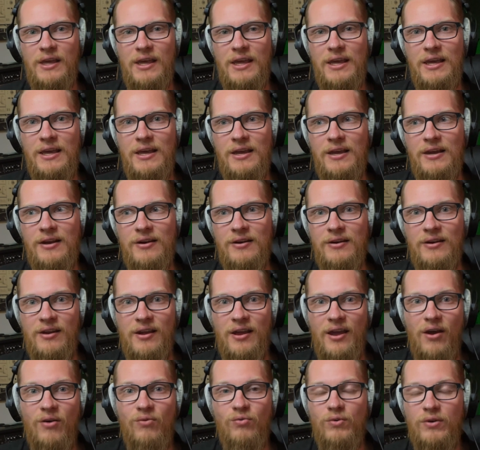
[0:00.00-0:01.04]
in
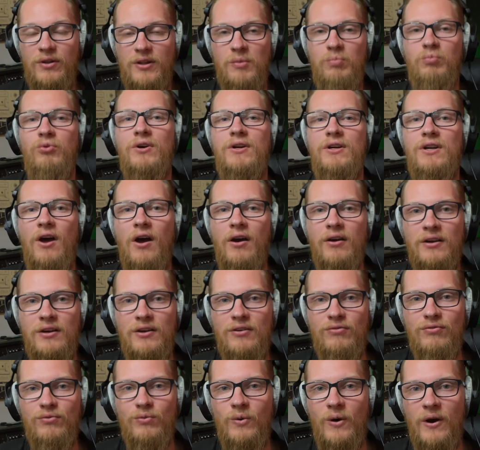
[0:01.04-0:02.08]
a really
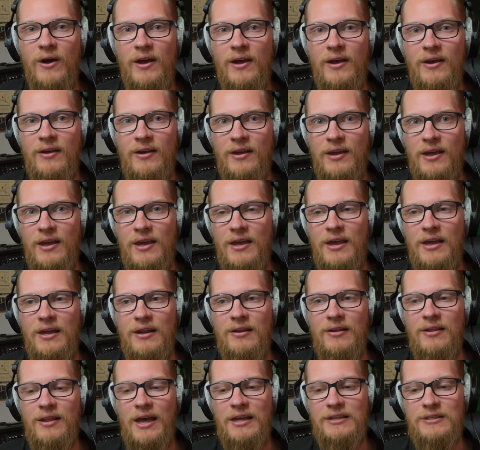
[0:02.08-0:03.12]
productive way,
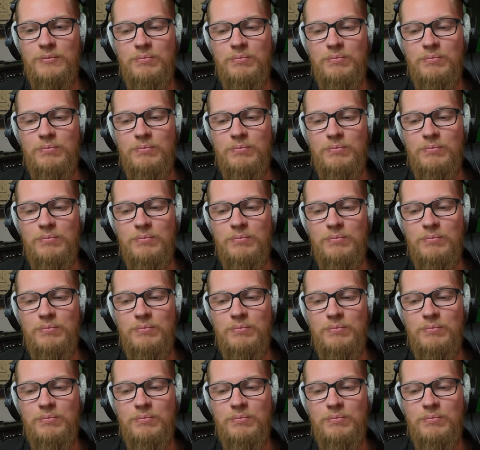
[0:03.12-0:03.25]
and that's